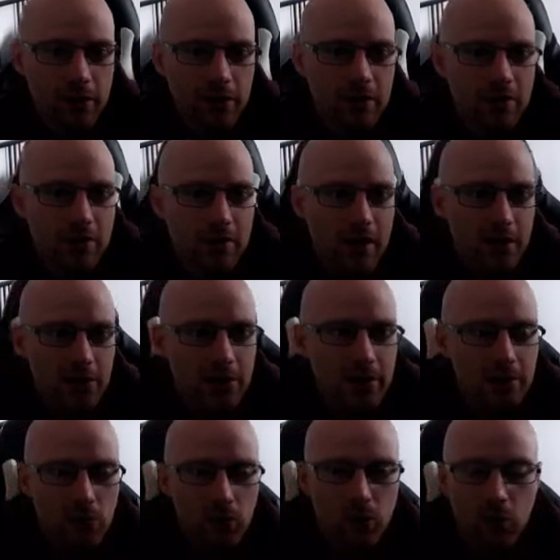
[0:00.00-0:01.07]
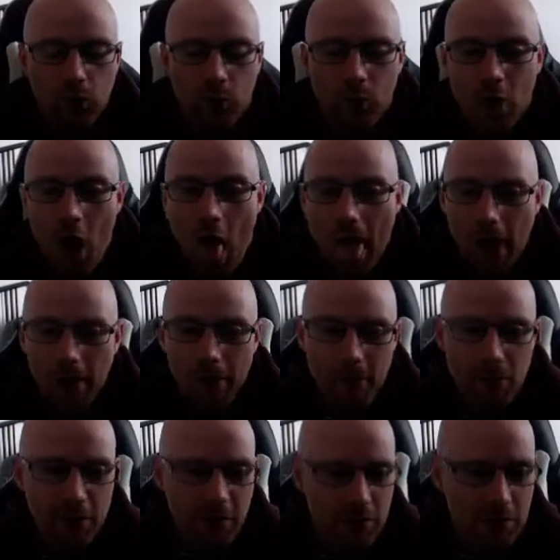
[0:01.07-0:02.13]
So, now we're going to
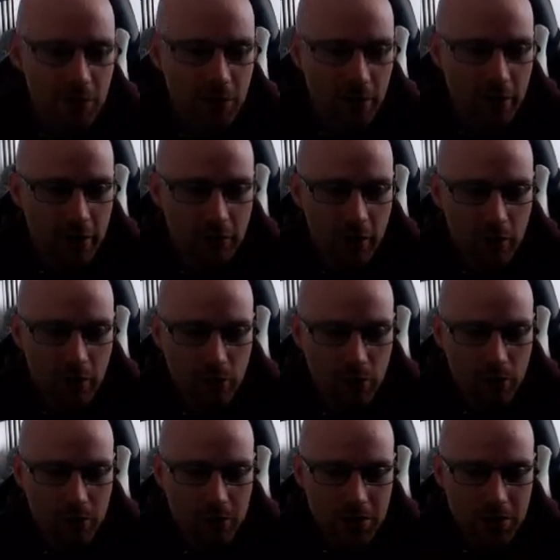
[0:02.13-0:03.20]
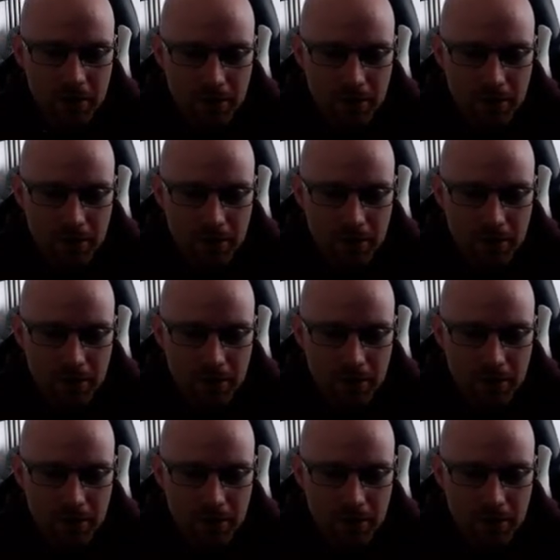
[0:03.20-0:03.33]
move over to my rival awards.